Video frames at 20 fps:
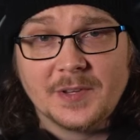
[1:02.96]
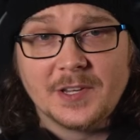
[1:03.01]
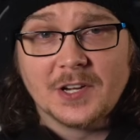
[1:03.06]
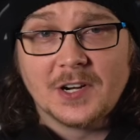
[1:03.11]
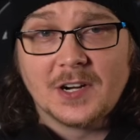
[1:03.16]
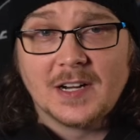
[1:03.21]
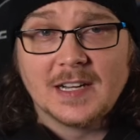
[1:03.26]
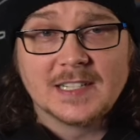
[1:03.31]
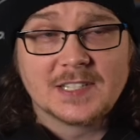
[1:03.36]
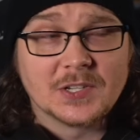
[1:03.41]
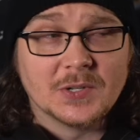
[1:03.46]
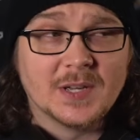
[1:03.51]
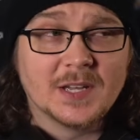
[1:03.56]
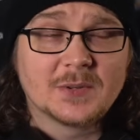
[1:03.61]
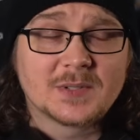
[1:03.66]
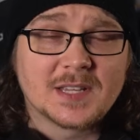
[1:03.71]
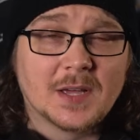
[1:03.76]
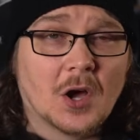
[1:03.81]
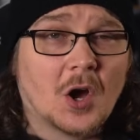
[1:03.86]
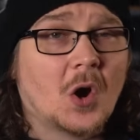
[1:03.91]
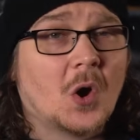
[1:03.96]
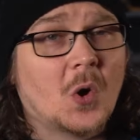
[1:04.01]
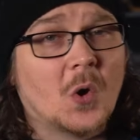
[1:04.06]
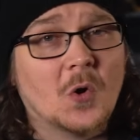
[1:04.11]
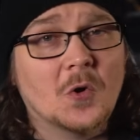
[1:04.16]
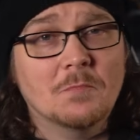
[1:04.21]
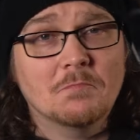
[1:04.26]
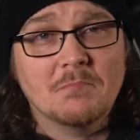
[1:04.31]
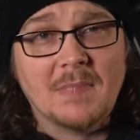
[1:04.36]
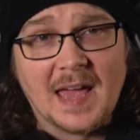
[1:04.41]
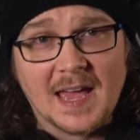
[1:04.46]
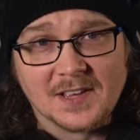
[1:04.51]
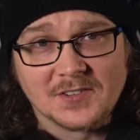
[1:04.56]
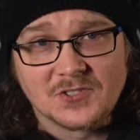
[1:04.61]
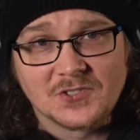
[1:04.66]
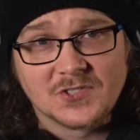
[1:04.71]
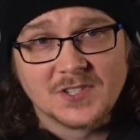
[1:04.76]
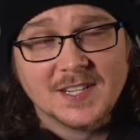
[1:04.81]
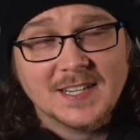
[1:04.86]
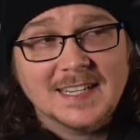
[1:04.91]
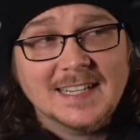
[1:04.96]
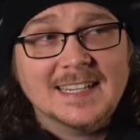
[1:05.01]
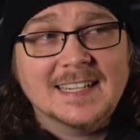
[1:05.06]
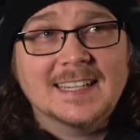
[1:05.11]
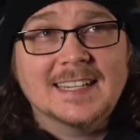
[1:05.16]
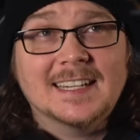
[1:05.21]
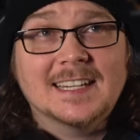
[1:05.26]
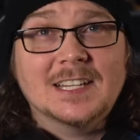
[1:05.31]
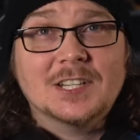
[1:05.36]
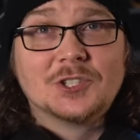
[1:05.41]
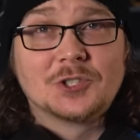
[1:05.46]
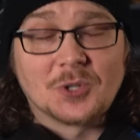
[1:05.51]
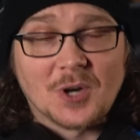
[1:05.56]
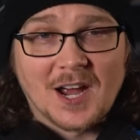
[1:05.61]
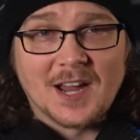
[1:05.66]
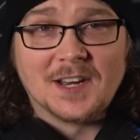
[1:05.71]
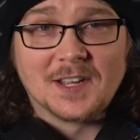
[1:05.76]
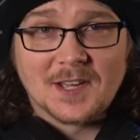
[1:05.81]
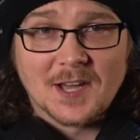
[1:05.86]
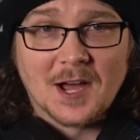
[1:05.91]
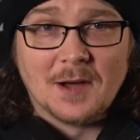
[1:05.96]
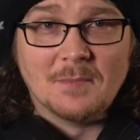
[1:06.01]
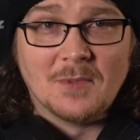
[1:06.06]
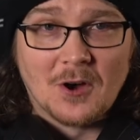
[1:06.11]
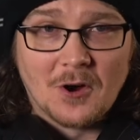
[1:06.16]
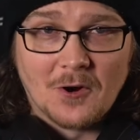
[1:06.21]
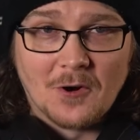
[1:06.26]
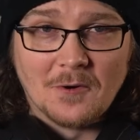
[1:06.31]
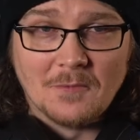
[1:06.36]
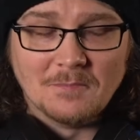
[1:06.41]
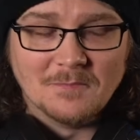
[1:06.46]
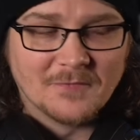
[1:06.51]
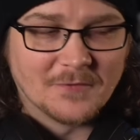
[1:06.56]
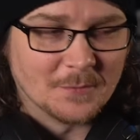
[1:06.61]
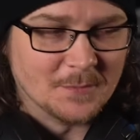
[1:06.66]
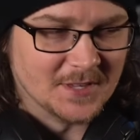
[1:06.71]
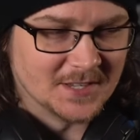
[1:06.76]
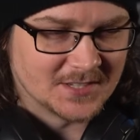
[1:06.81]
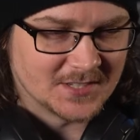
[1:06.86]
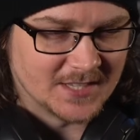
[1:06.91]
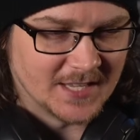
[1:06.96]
me on. So it was a whole mess trying to come home from this